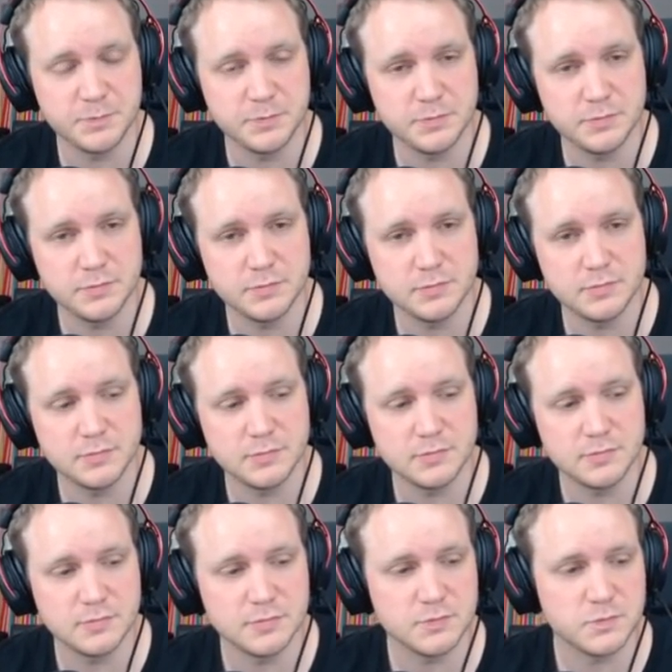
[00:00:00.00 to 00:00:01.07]
My pleasure.
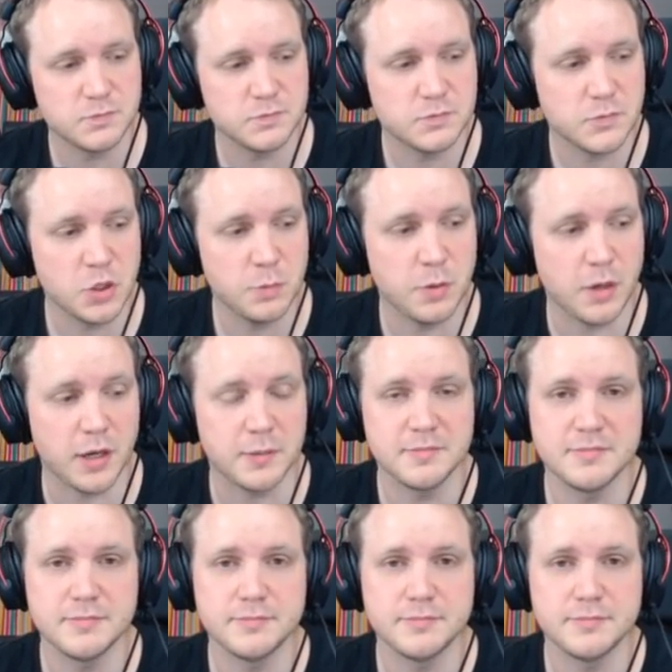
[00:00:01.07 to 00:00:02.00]
See you. Goodbye.